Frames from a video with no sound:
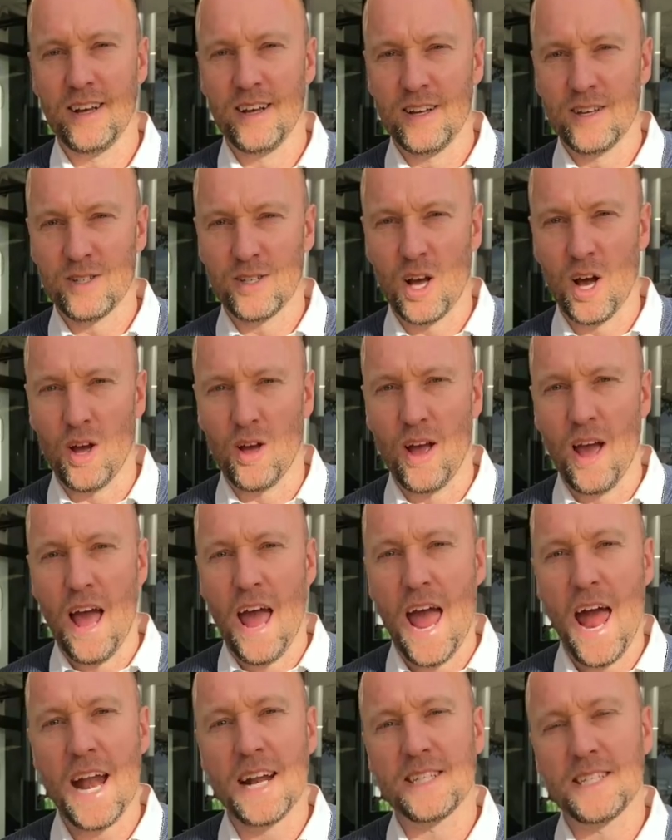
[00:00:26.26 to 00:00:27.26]
So,
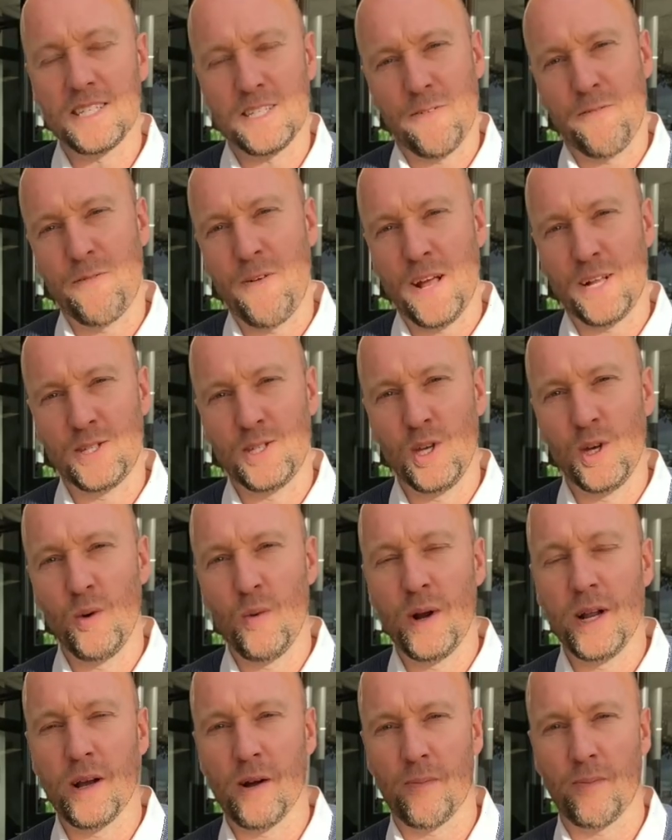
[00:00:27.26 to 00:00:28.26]
how does this affect you
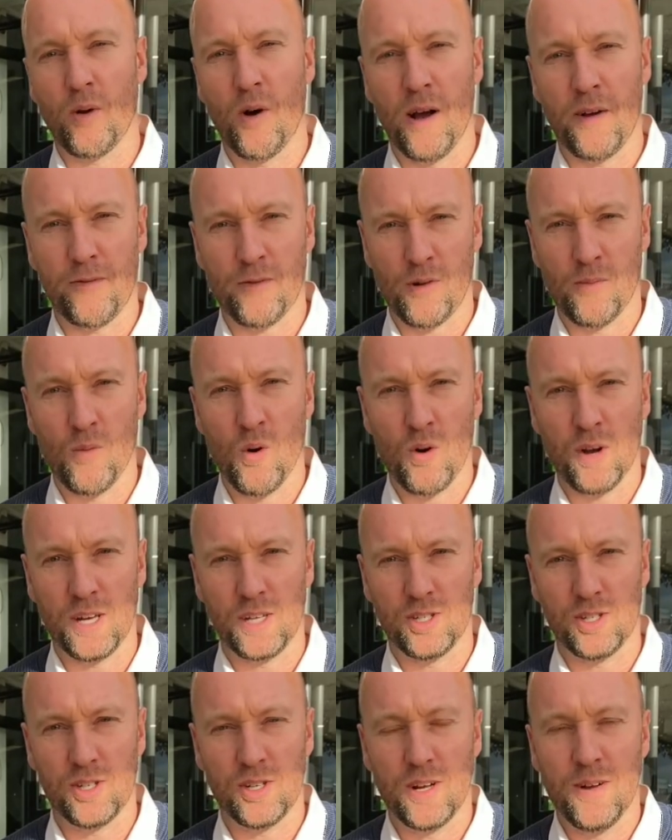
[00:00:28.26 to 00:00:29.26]
when you're applying for a
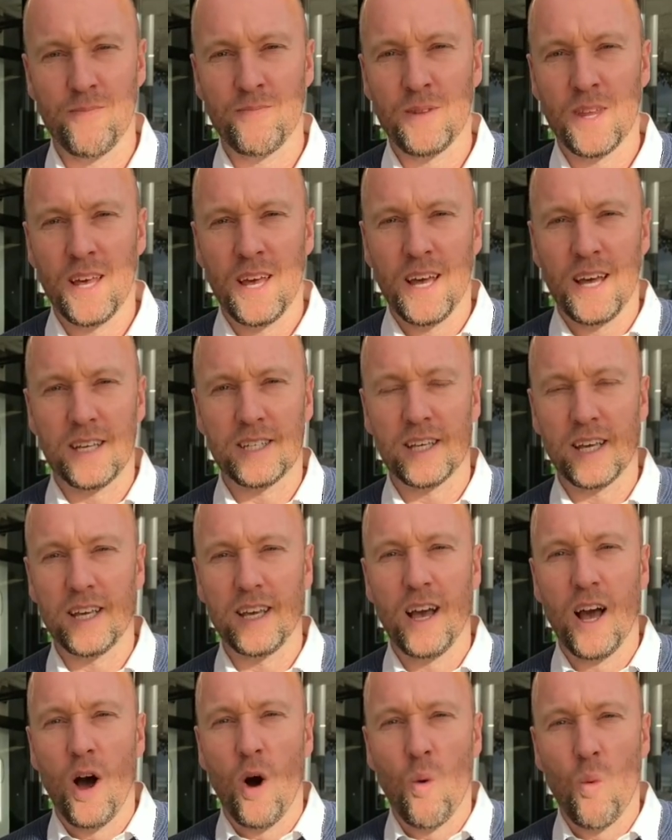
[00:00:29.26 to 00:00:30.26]
mortgage? You see,
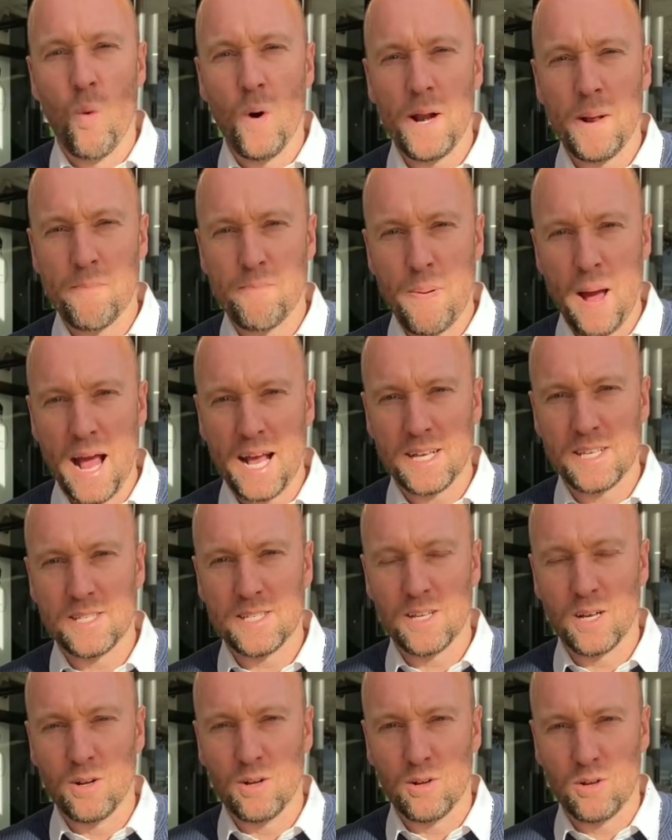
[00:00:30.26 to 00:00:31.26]
when a bank
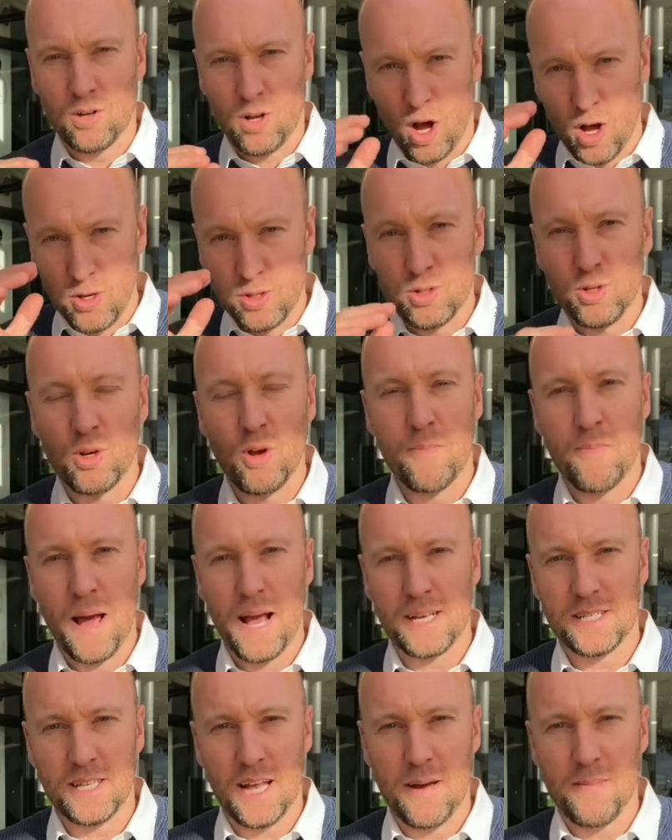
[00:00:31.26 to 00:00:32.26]
goes through your
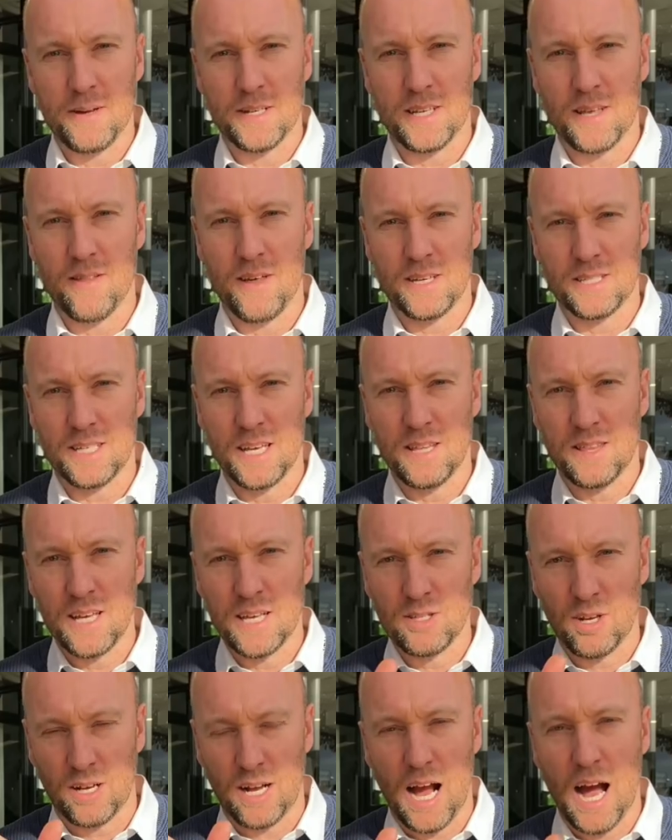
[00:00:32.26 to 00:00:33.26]
bank statements and they see
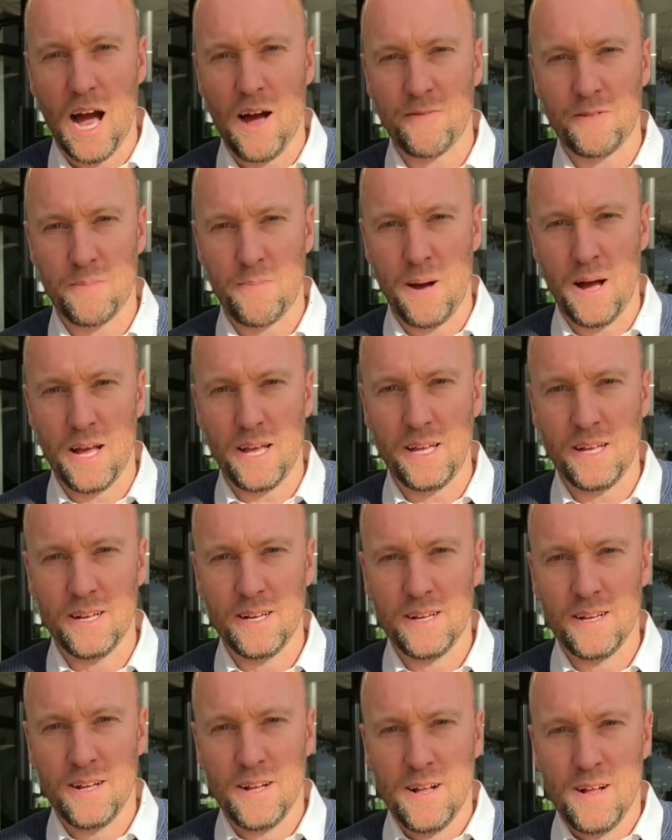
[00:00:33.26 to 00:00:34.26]
things like Afterpay,
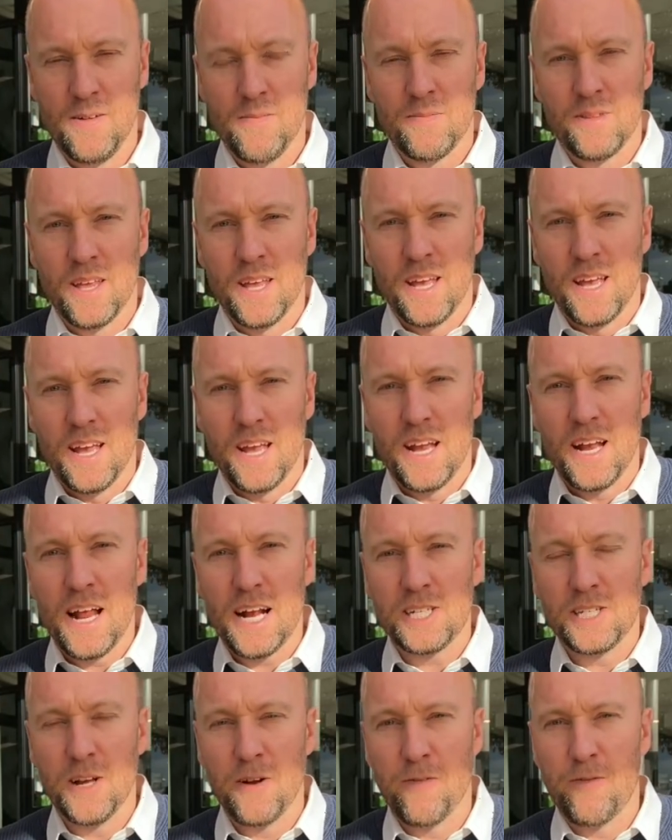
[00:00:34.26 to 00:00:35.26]
it
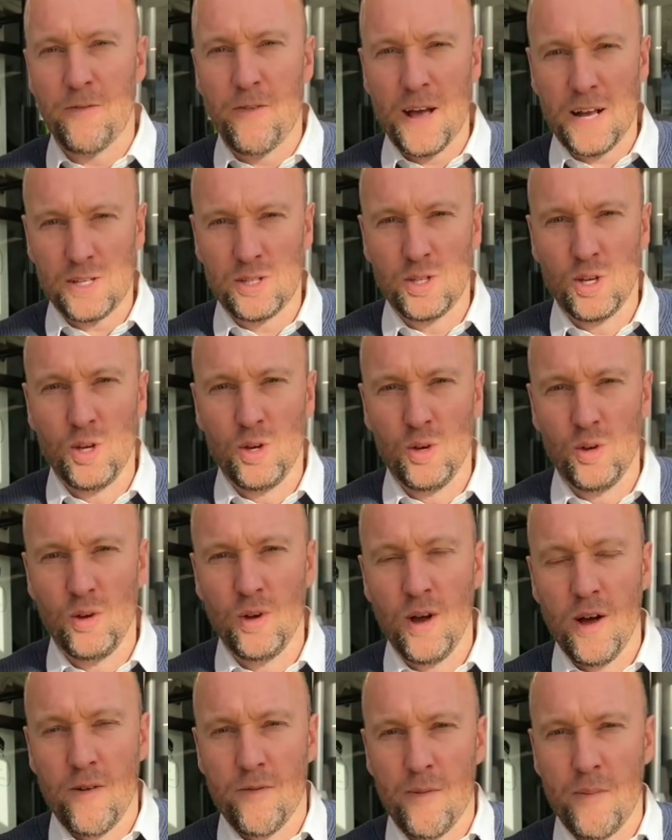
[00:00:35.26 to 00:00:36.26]
actually affects you
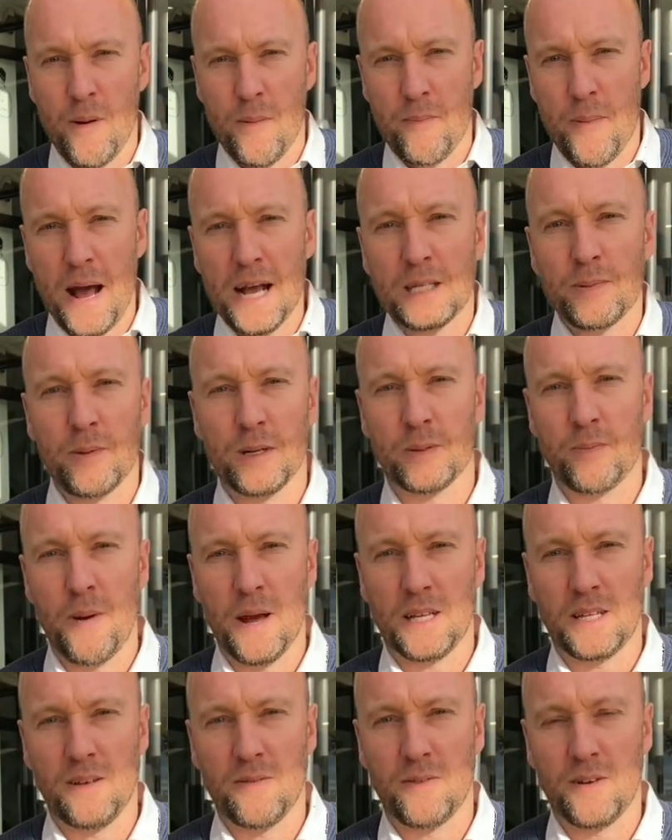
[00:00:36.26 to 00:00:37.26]
from a bank's
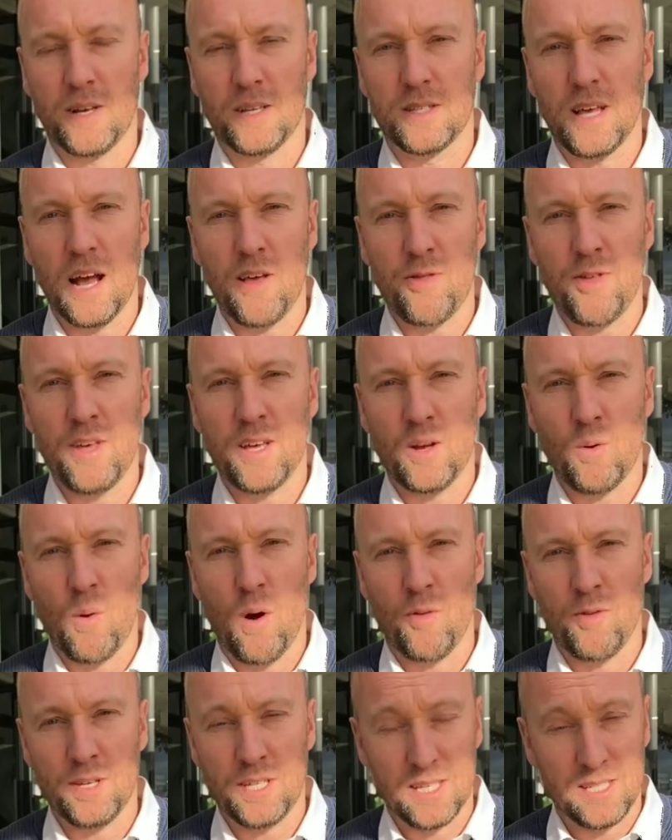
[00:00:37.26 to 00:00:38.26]
perspective because they think,
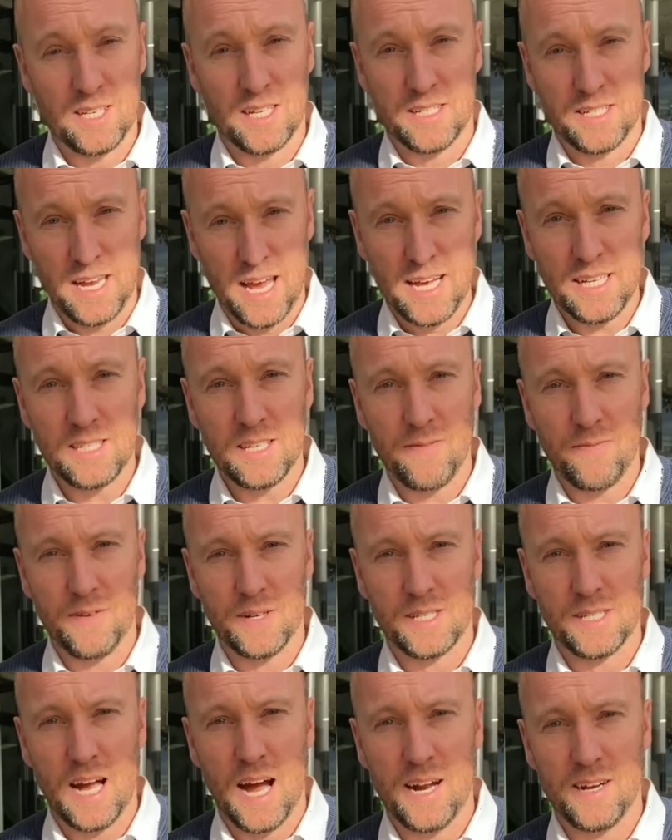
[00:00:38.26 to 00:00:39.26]
well, this is a debt for
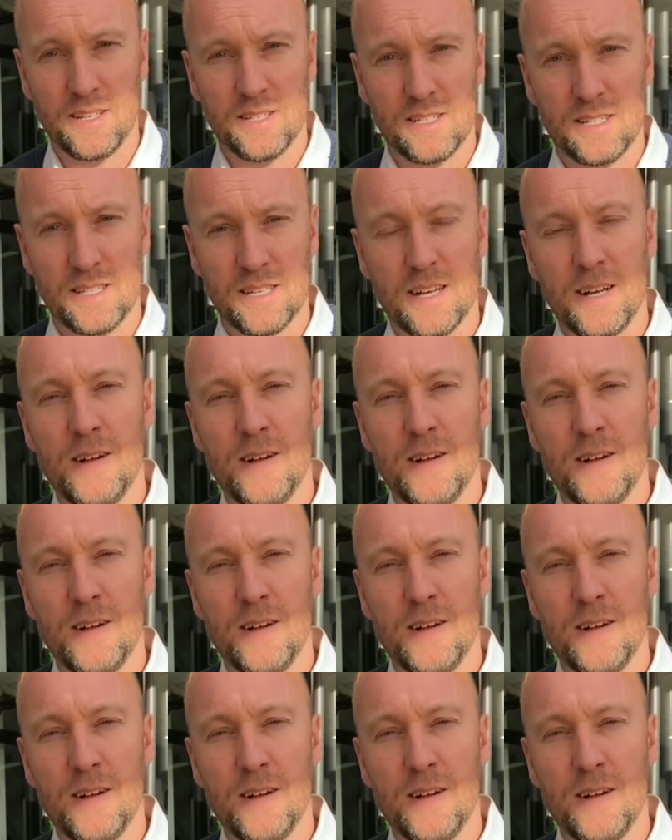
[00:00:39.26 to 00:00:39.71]
starters.